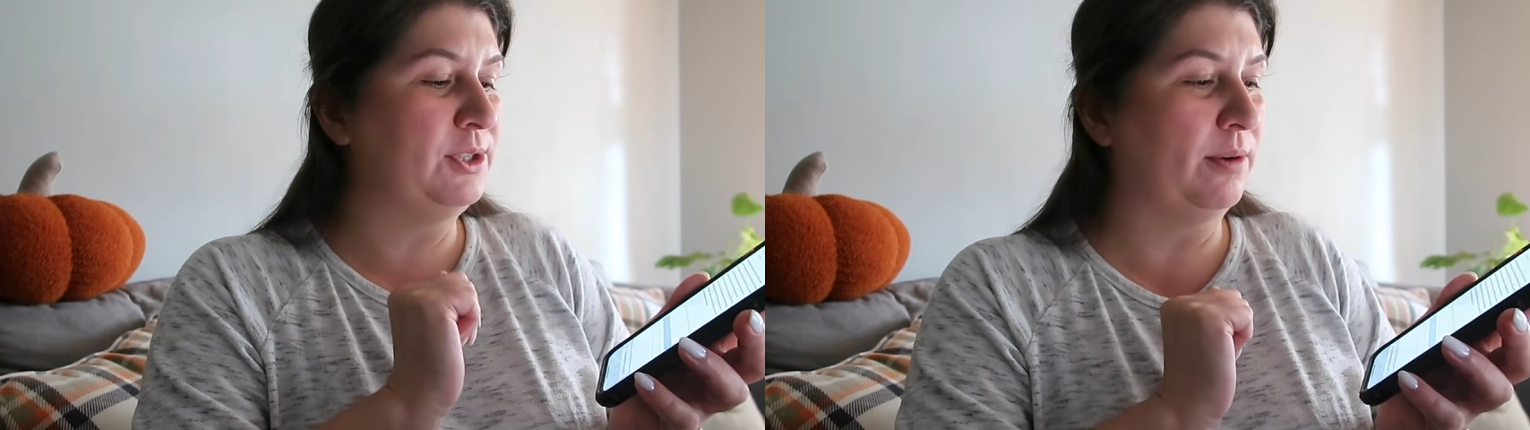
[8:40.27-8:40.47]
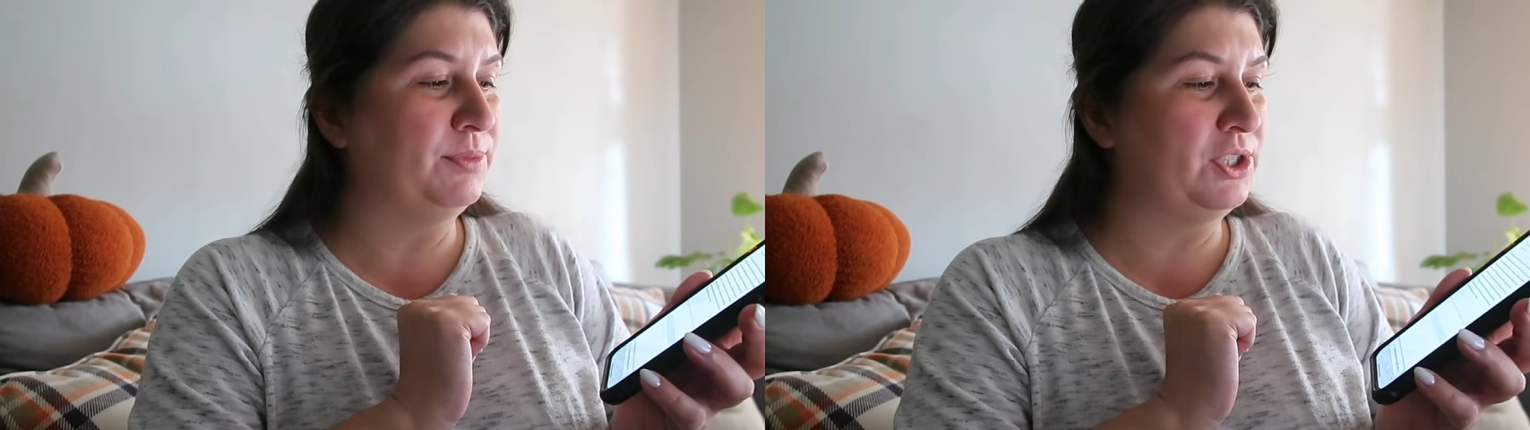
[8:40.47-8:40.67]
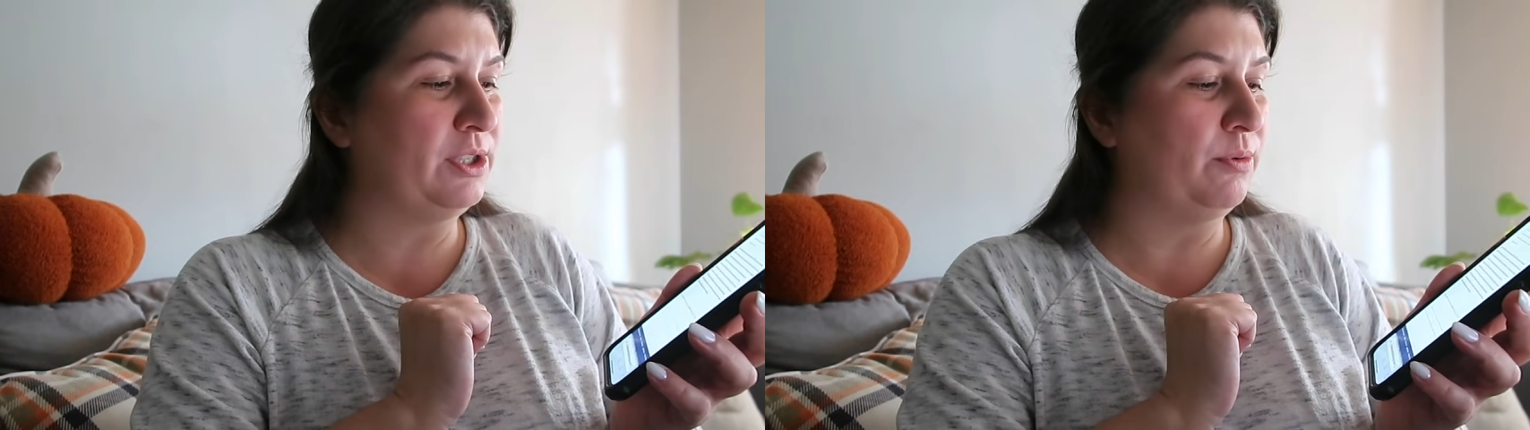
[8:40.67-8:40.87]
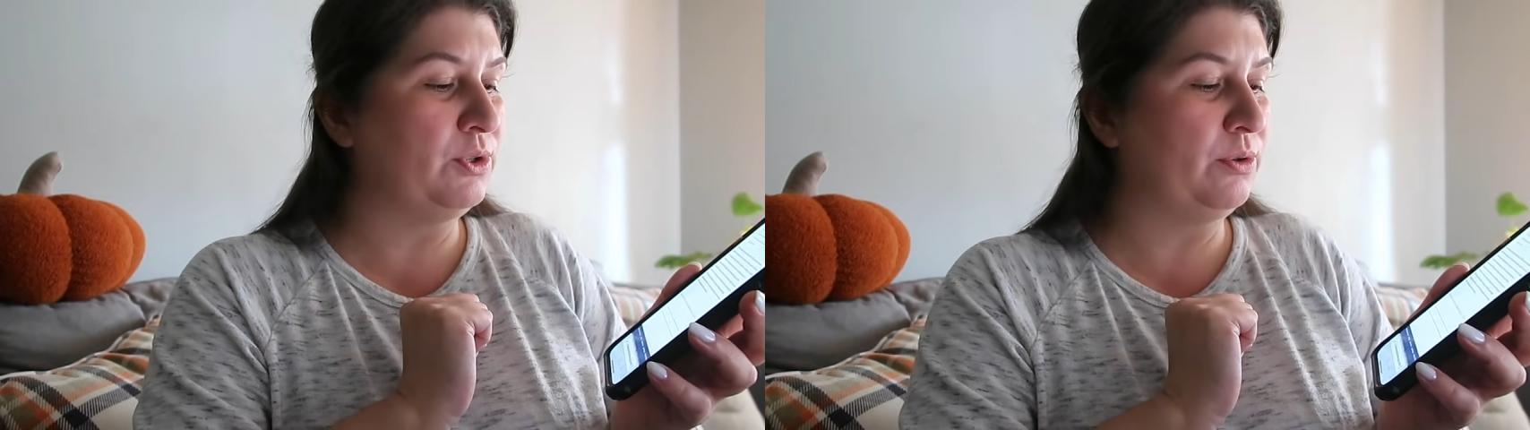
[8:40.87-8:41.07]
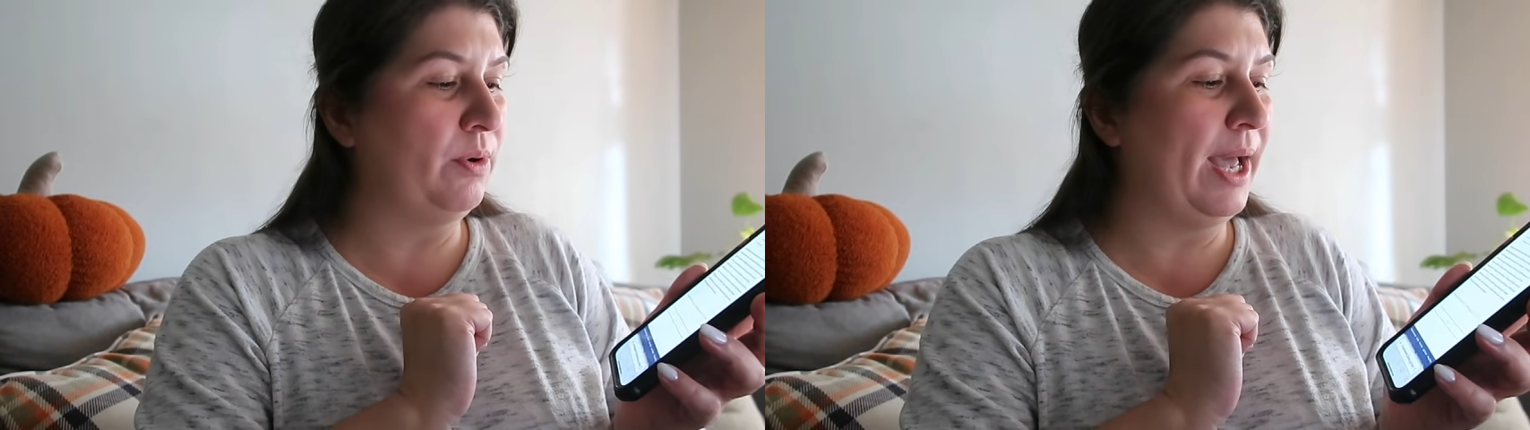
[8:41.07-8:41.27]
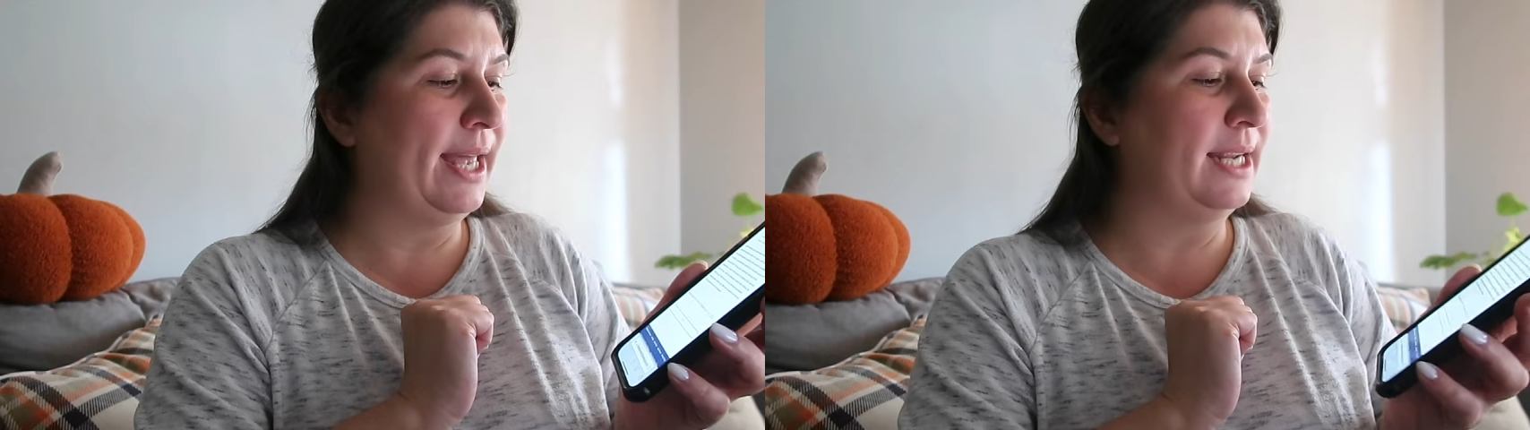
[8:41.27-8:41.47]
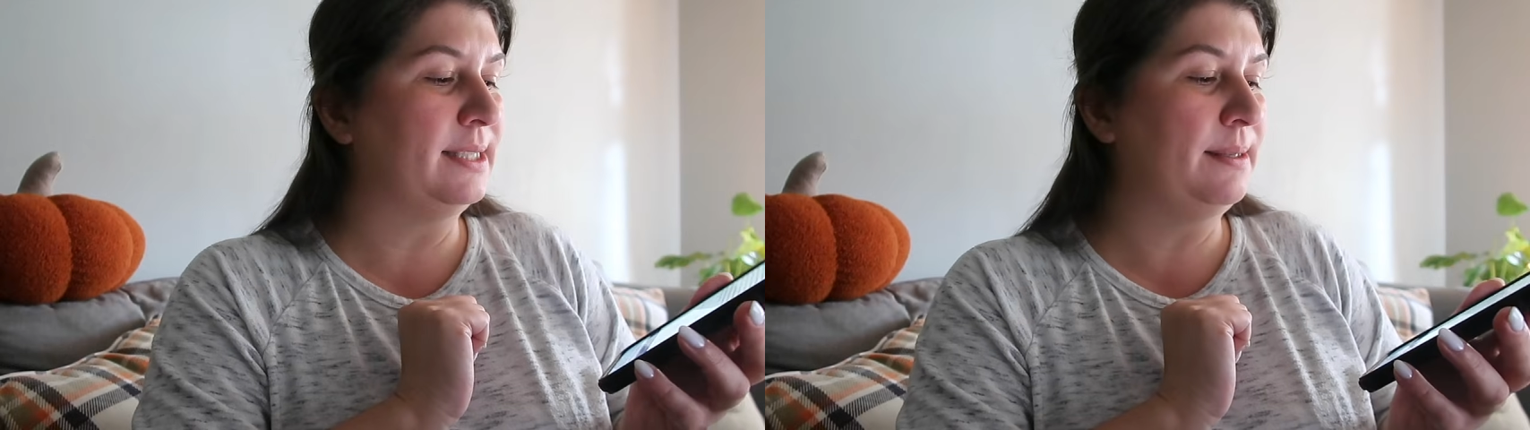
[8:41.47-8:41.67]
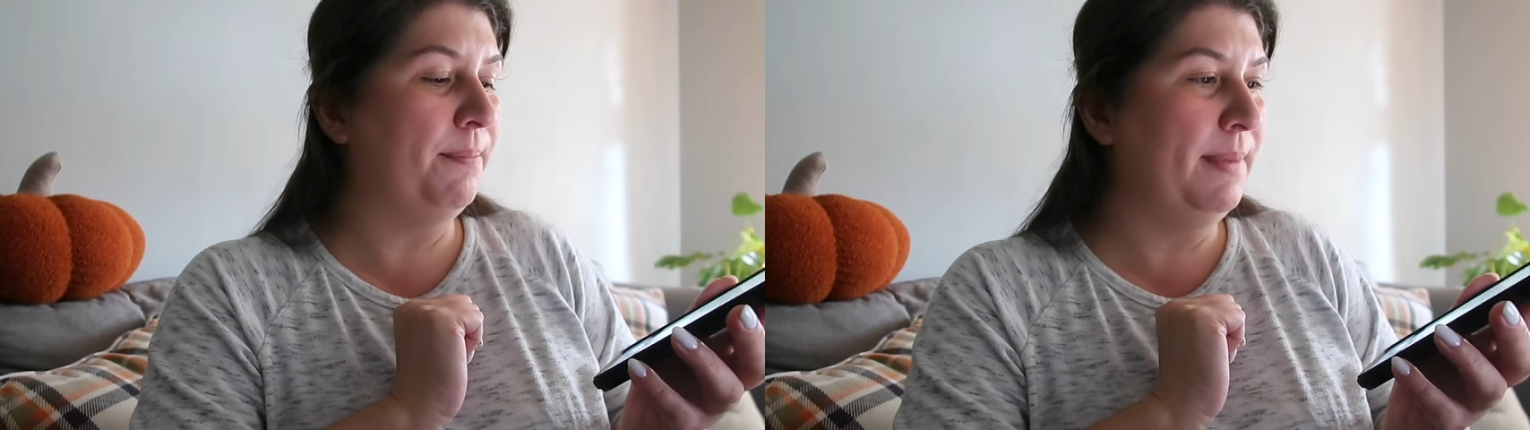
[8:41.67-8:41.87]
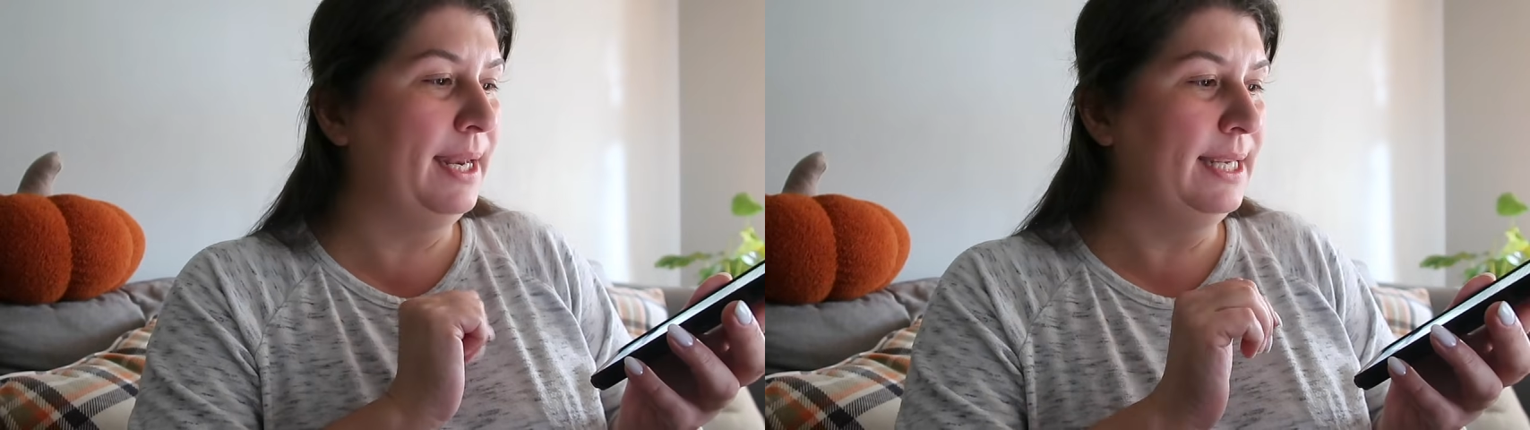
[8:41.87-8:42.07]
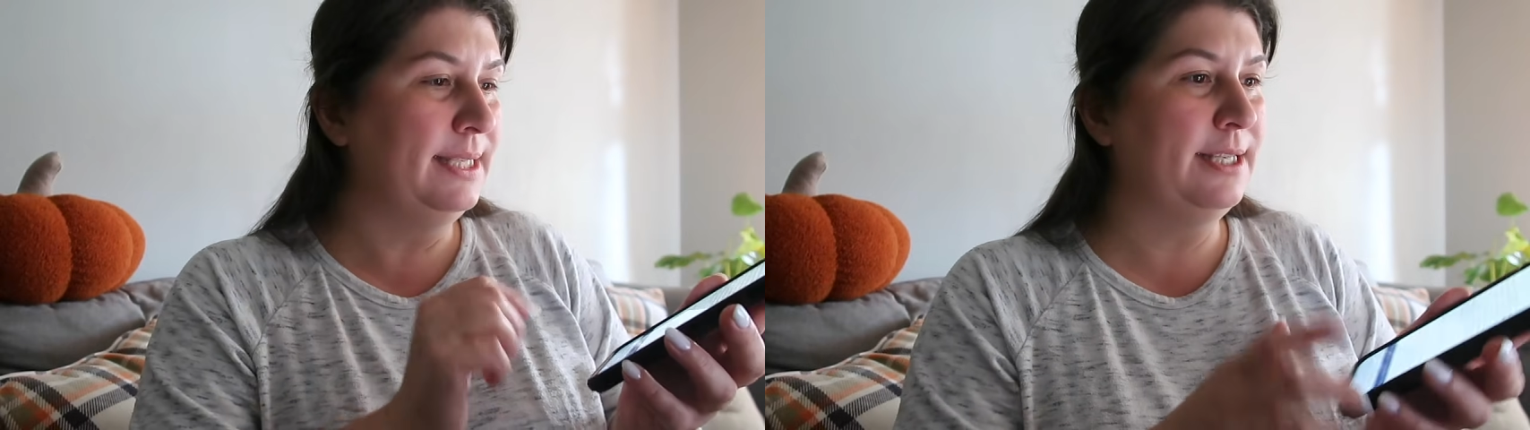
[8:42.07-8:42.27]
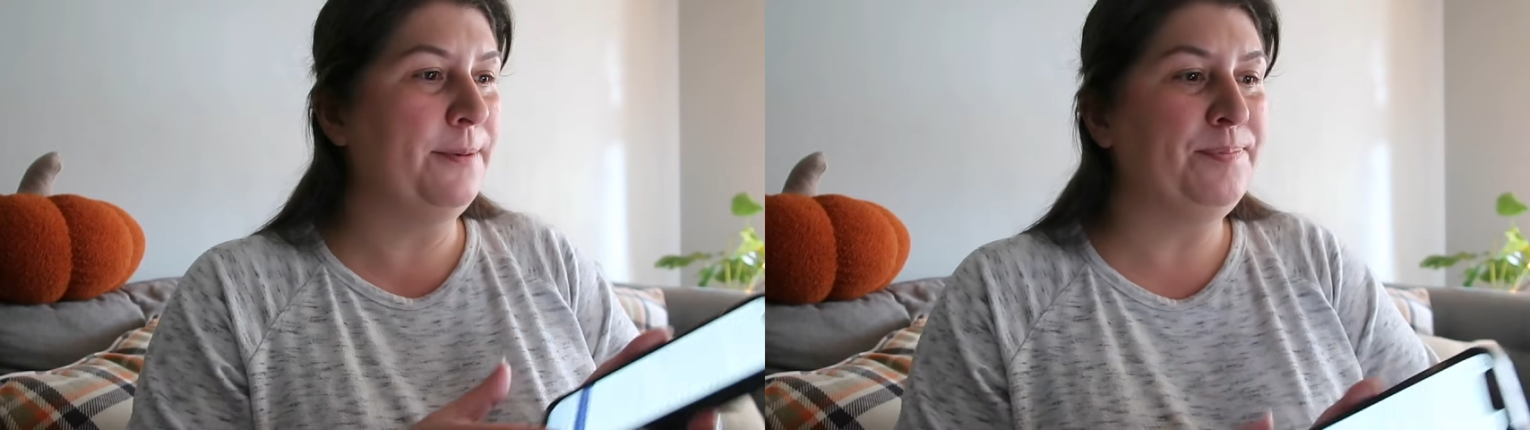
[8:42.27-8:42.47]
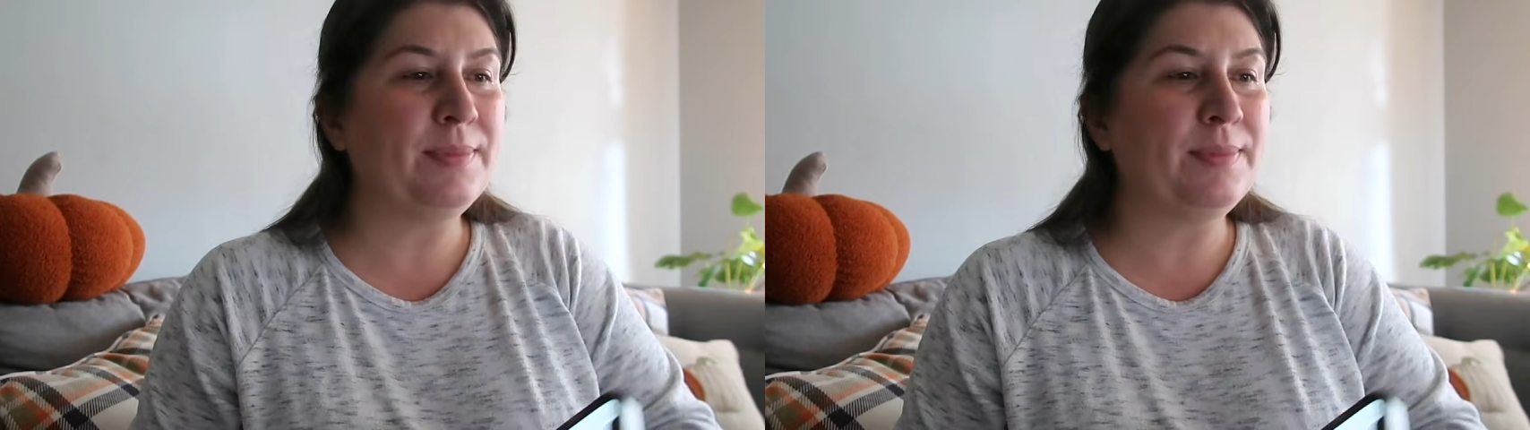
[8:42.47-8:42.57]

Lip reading: So I'm just going to go ahead and submit it